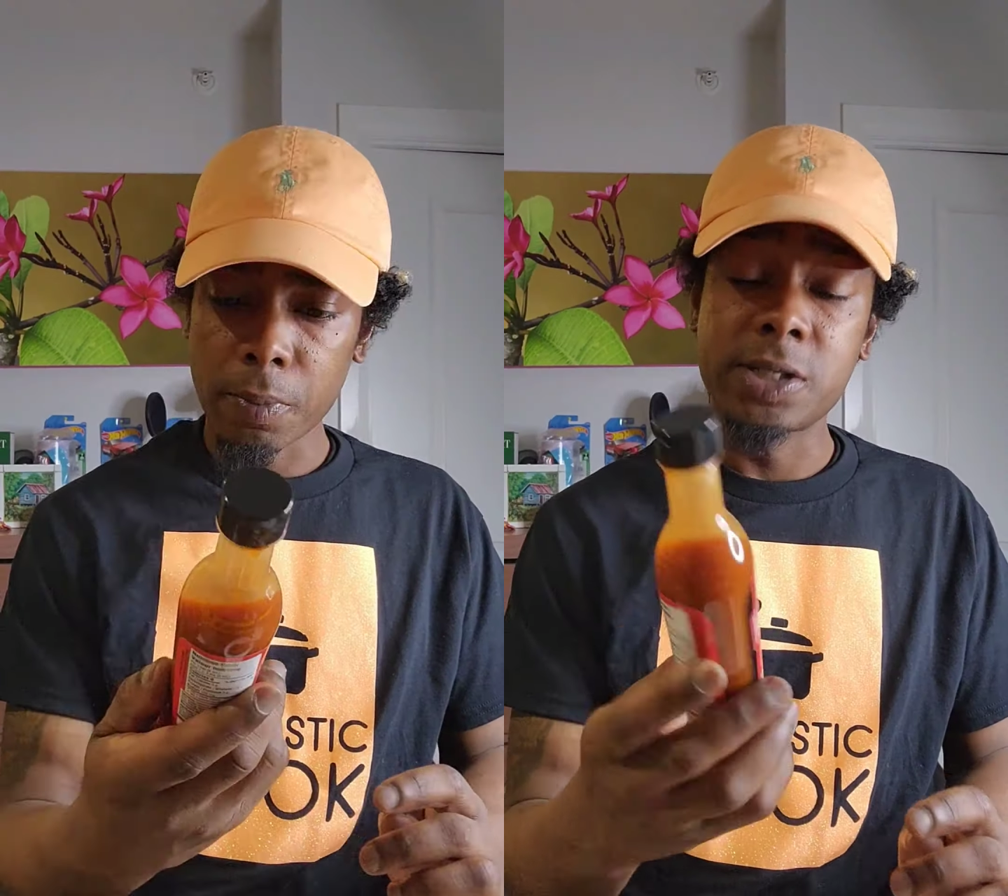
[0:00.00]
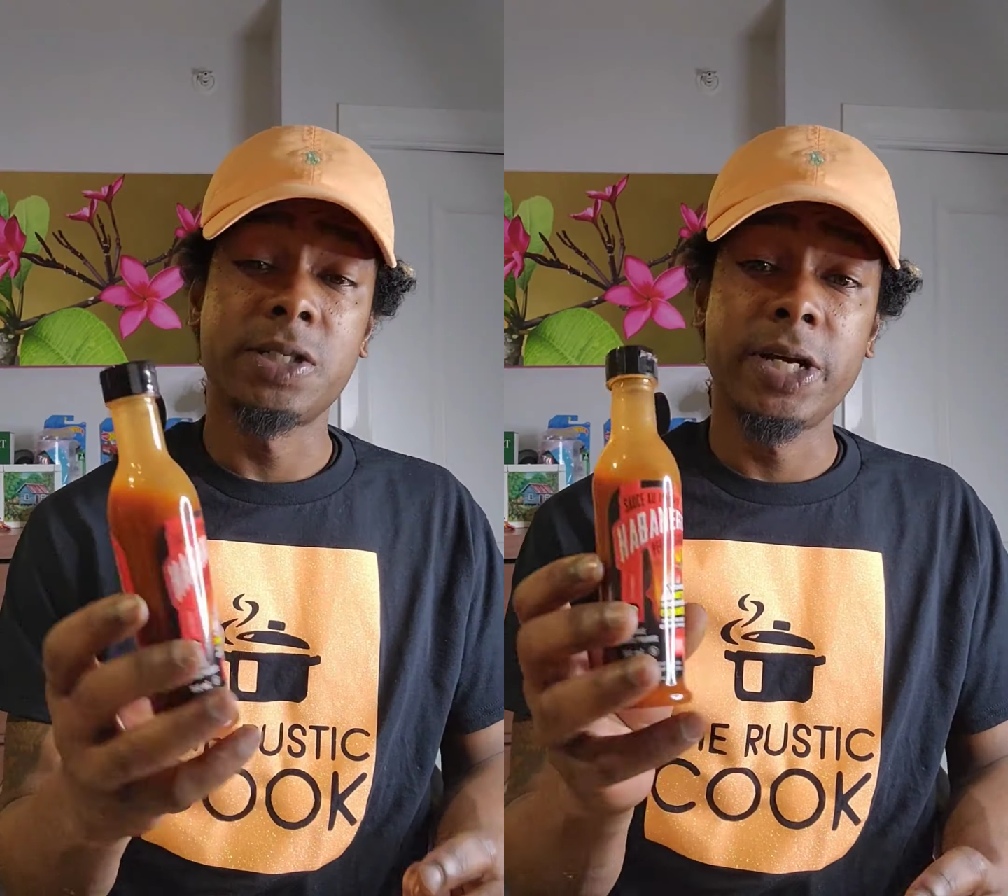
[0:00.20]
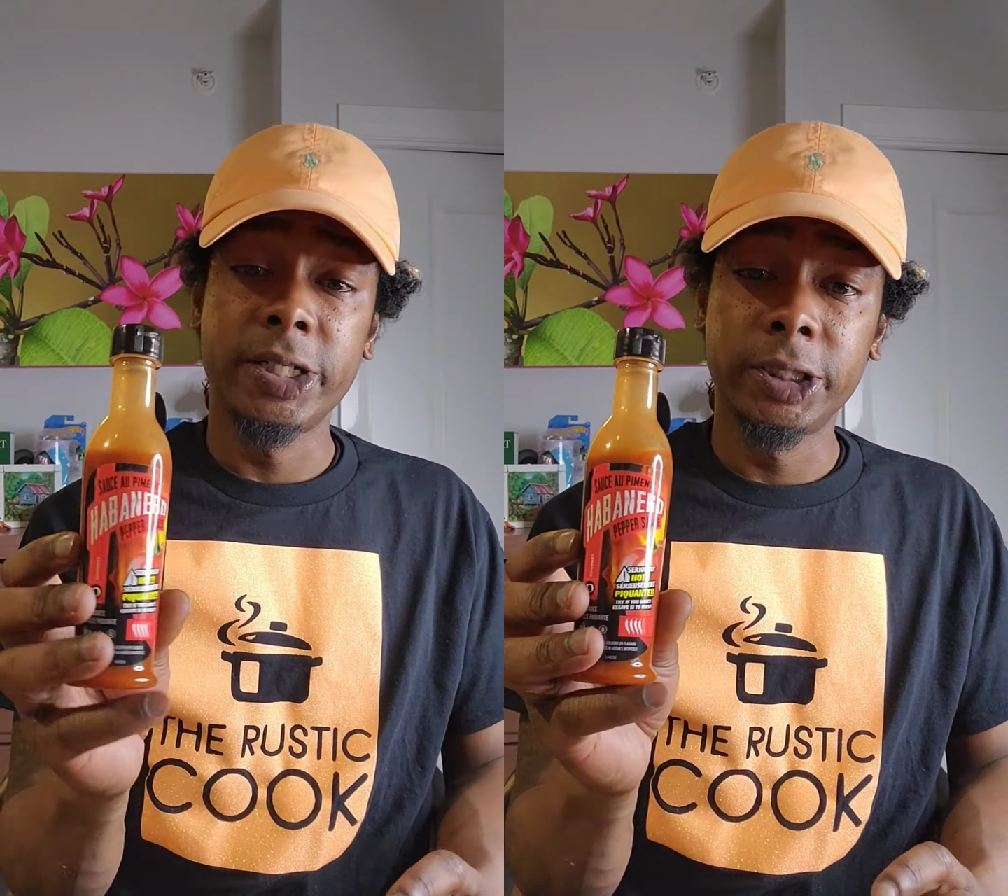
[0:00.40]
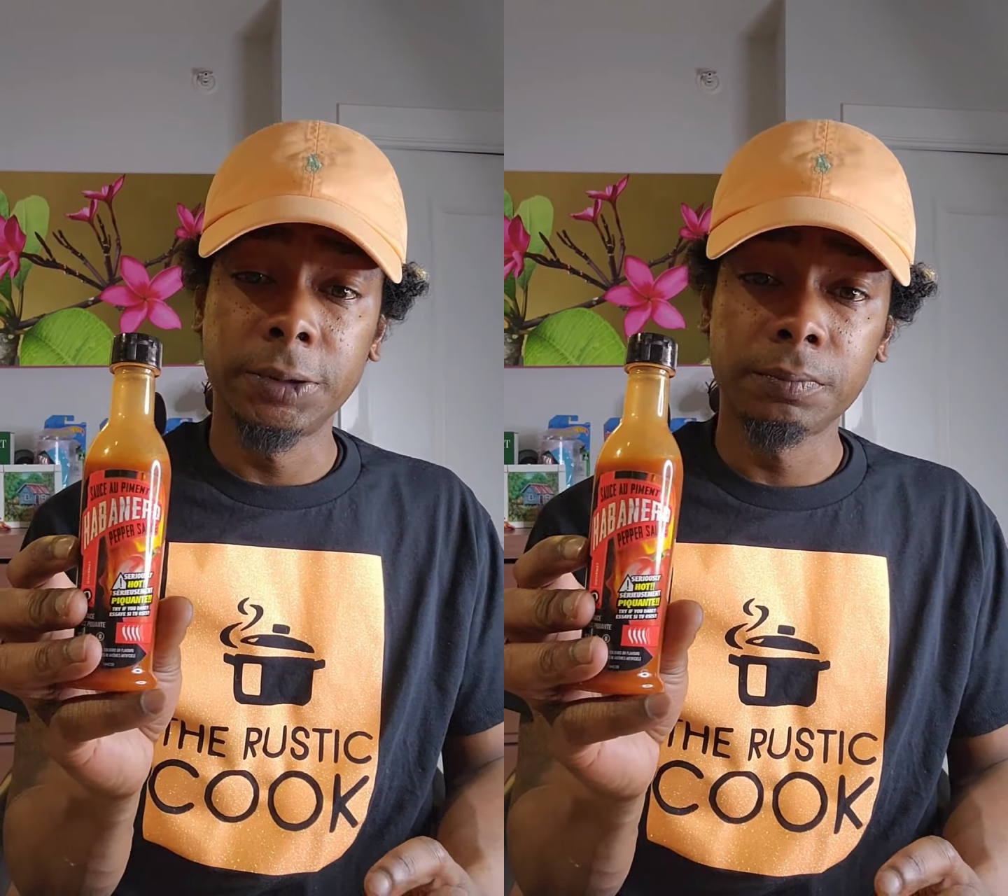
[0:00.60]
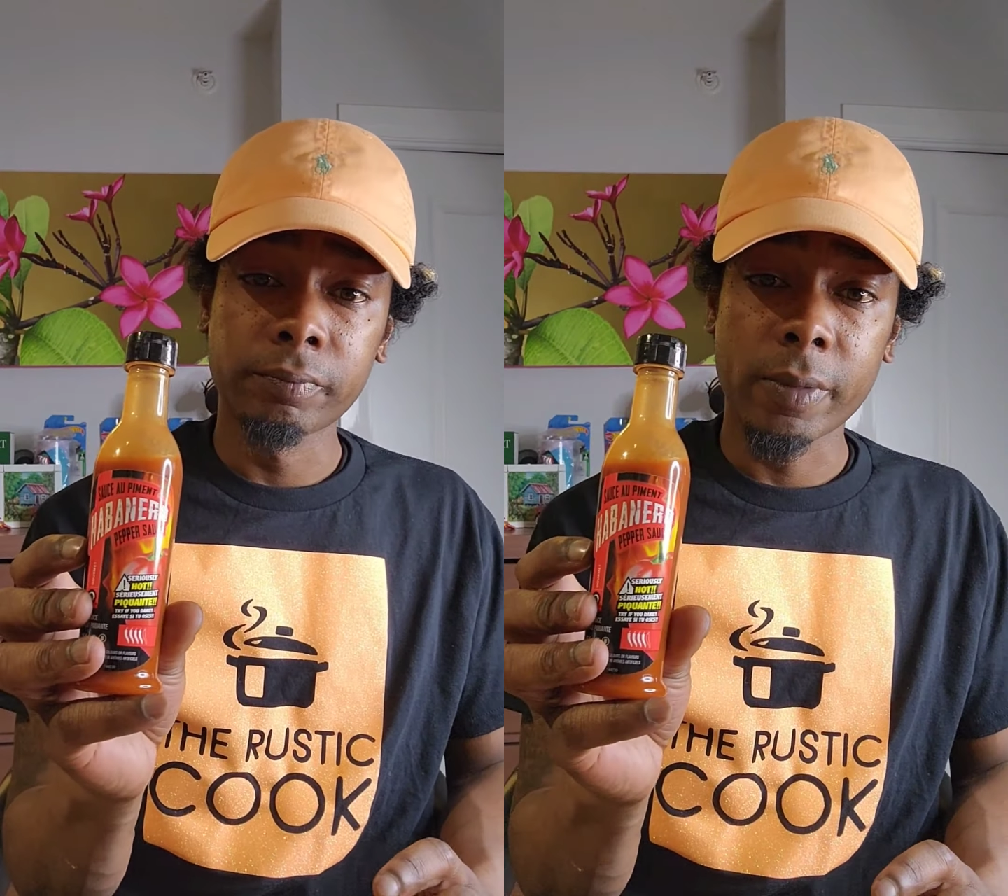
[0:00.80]

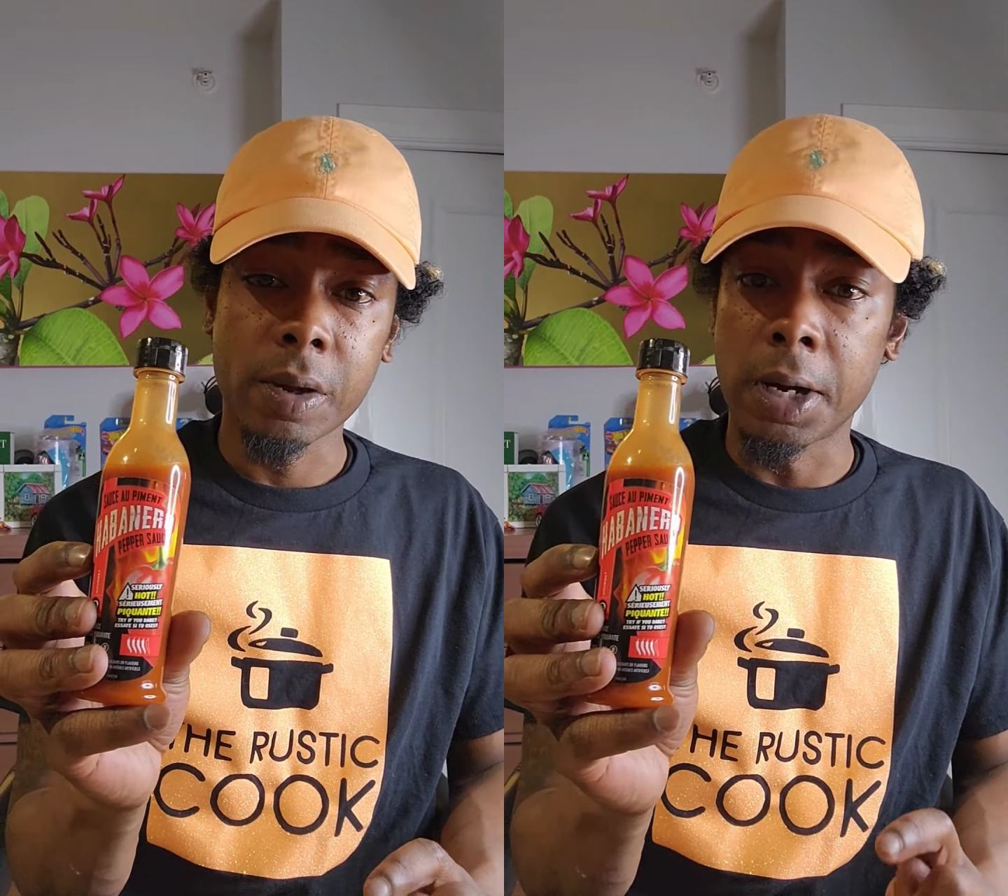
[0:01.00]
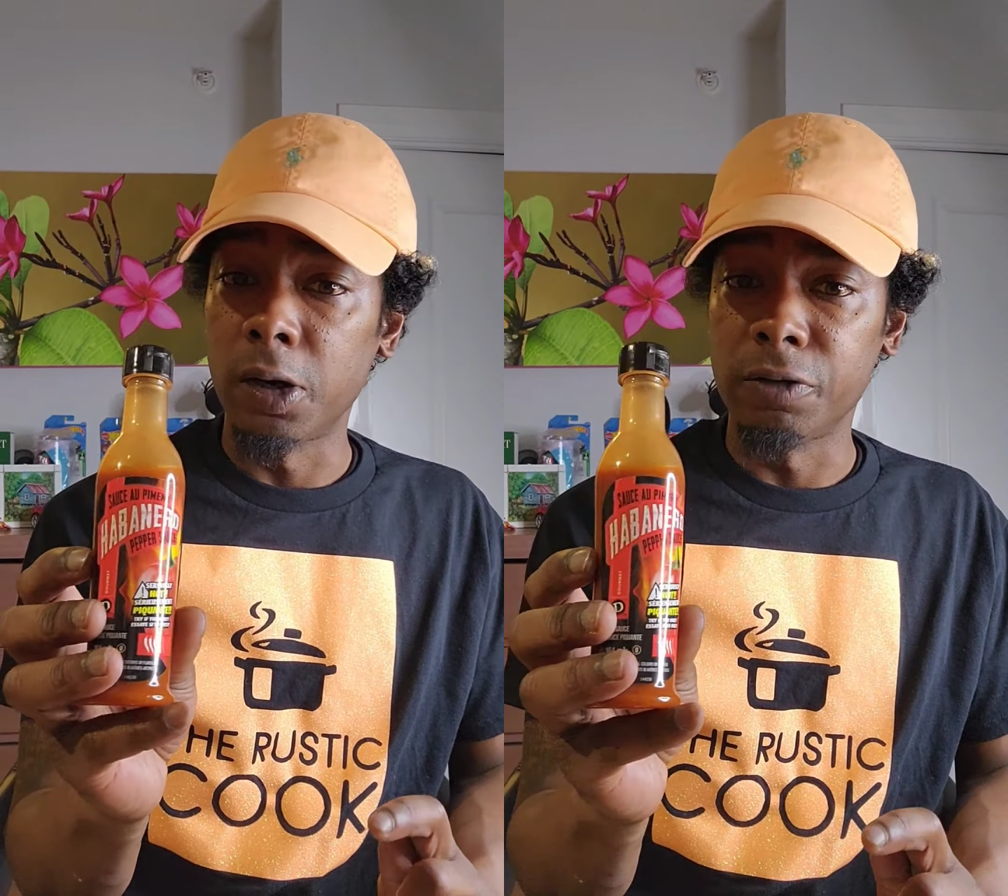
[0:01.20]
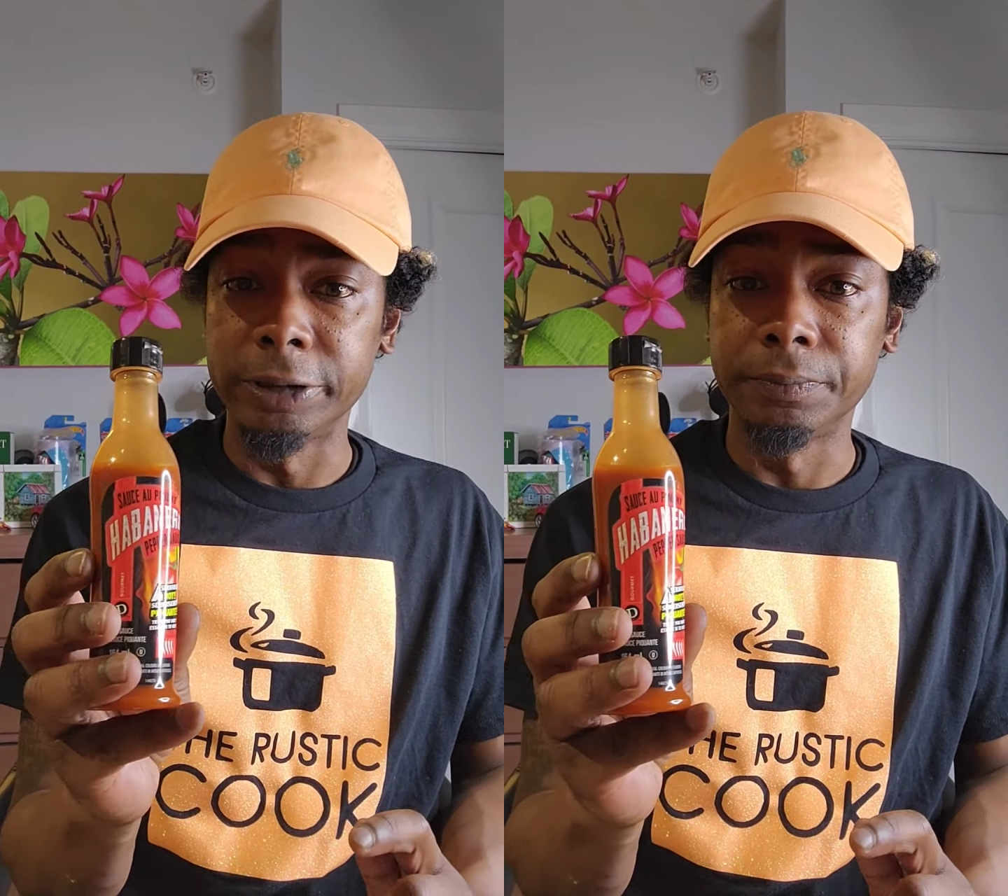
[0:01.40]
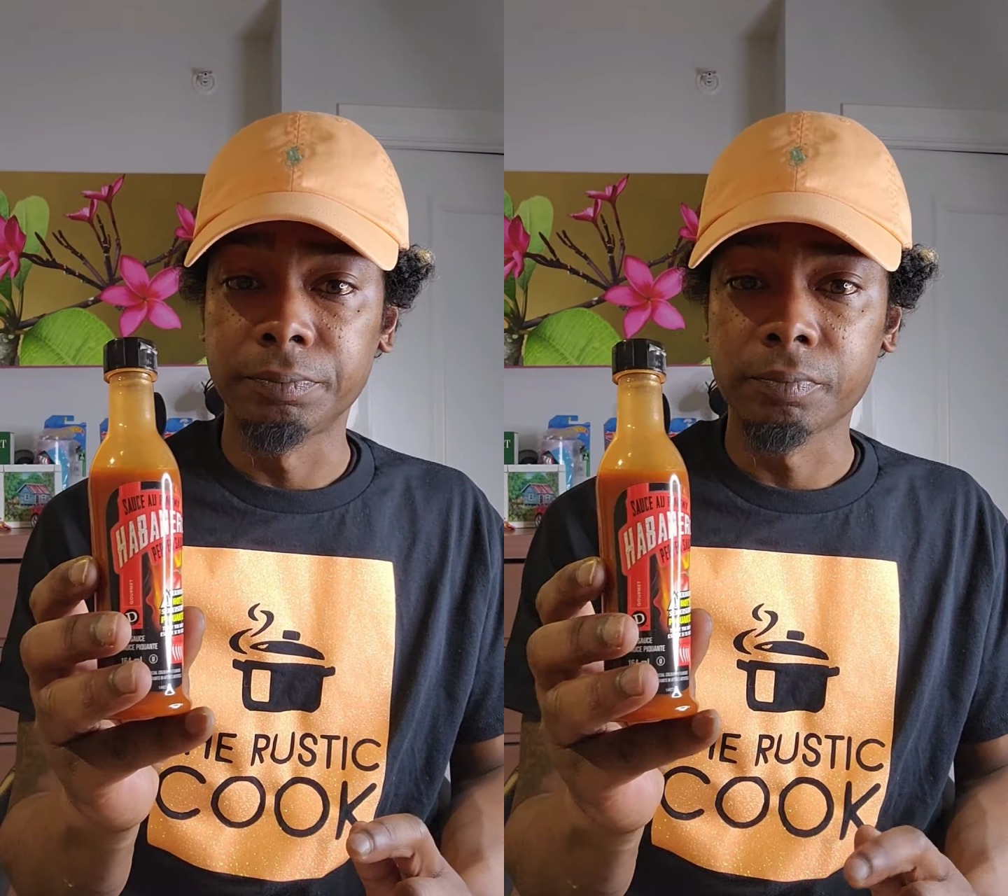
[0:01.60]
Presentation, I love it.